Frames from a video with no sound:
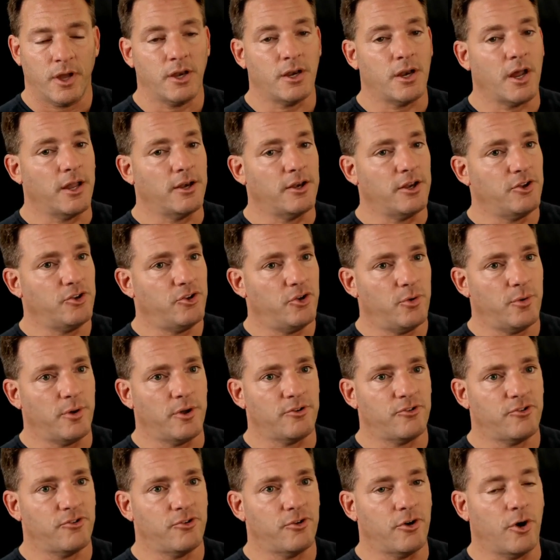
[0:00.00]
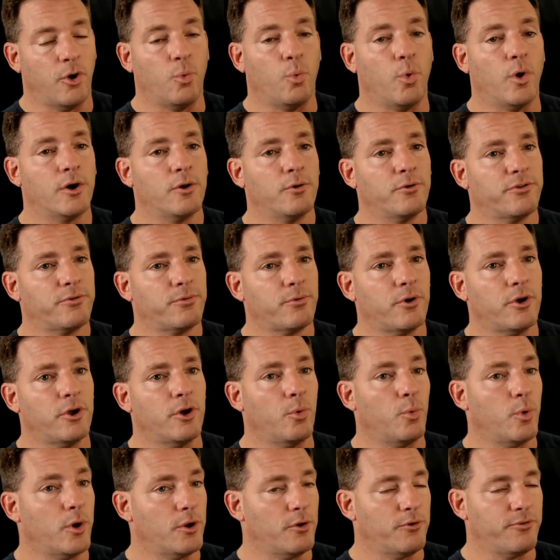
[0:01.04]
a 92-inch, a
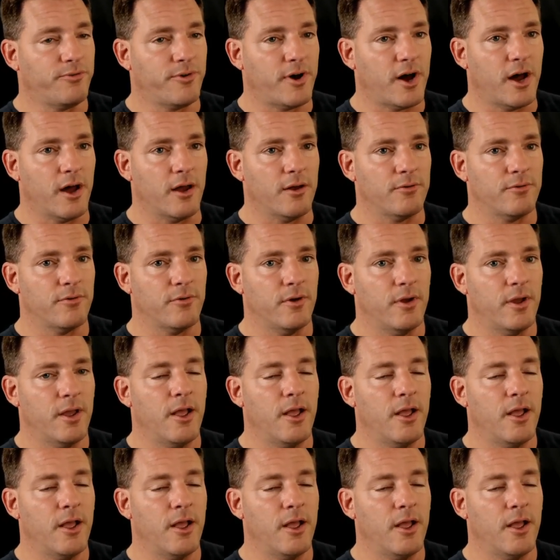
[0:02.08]
103, a 105,